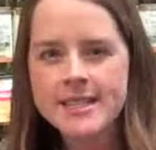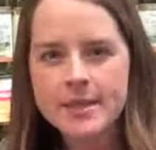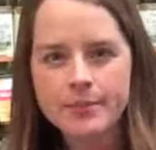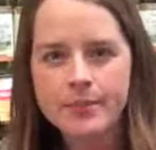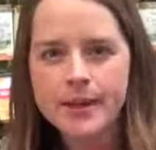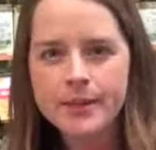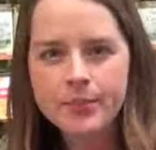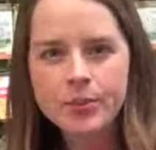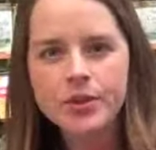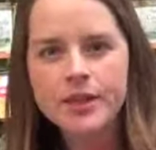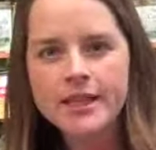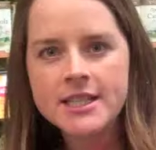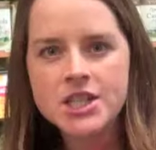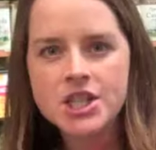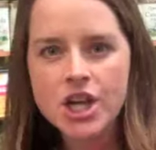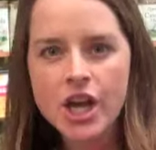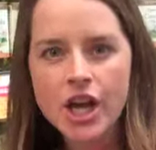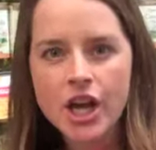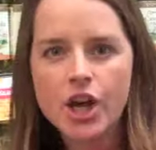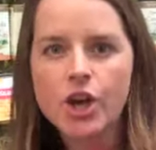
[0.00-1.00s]
that people need
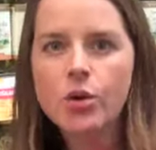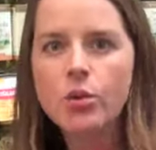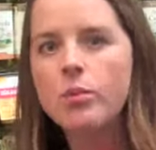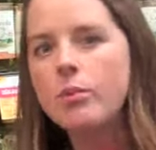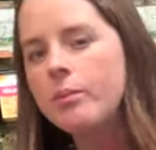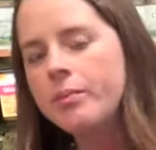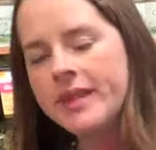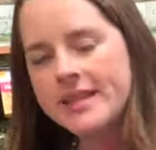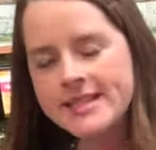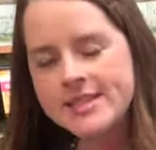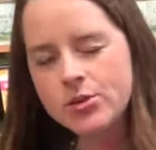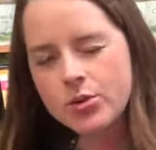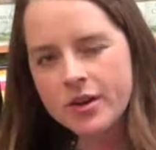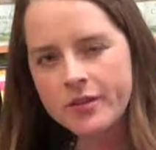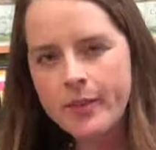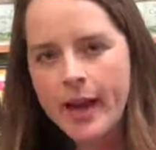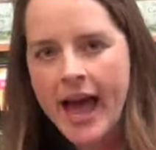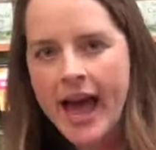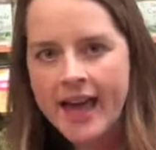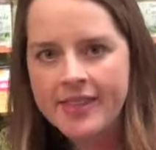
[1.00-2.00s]
to know that's sort
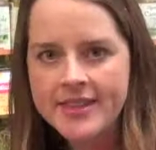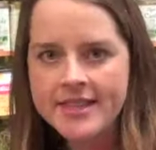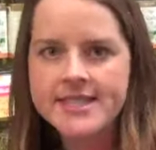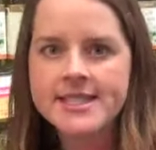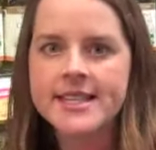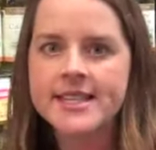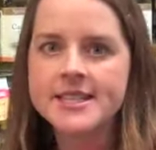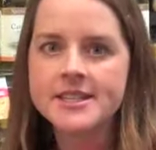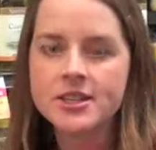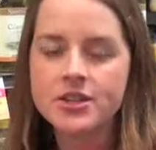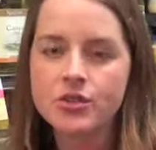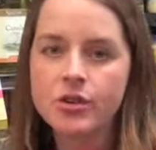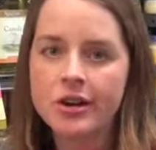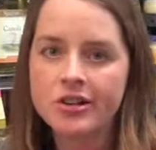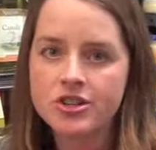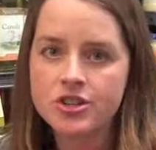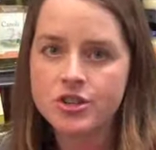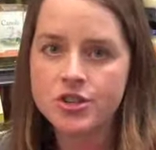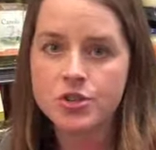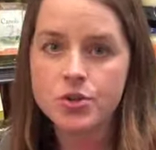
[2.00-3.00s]
of behind the scenes at a
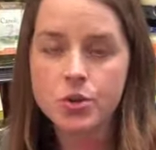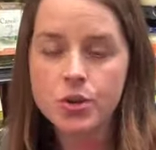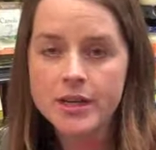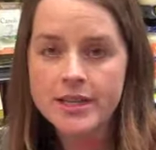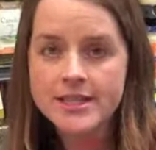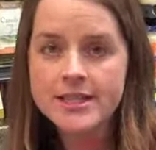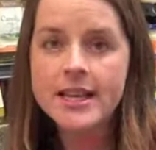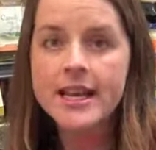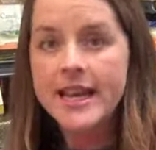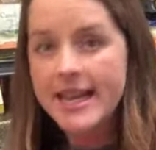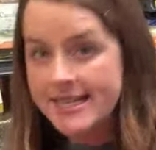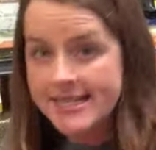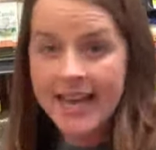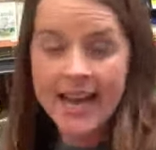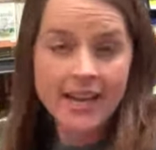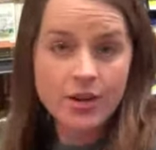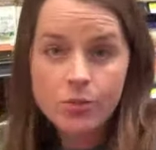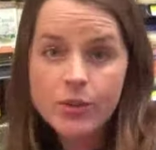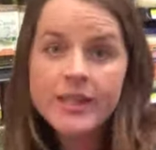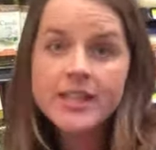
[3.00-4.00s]
grocery store is
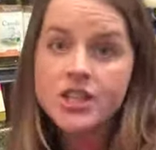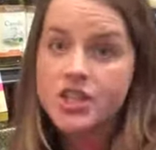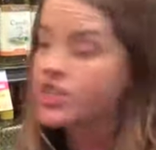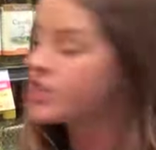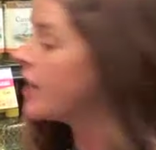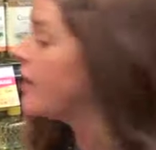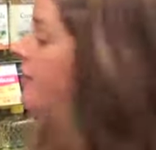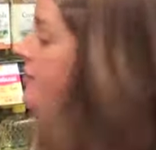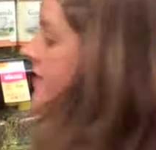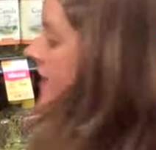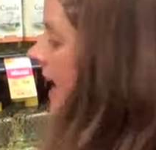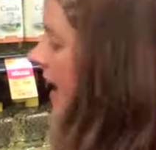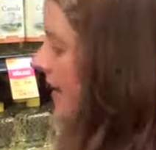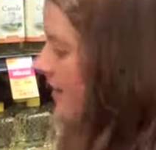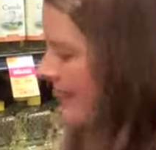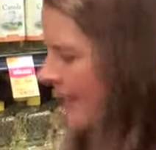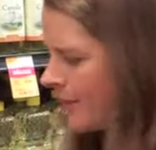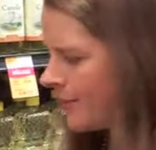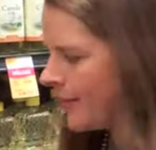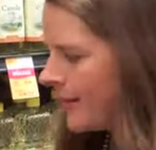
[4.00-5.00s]
how to read a shelf
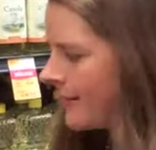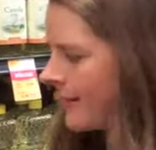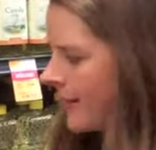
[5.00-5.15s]
tag. They can be a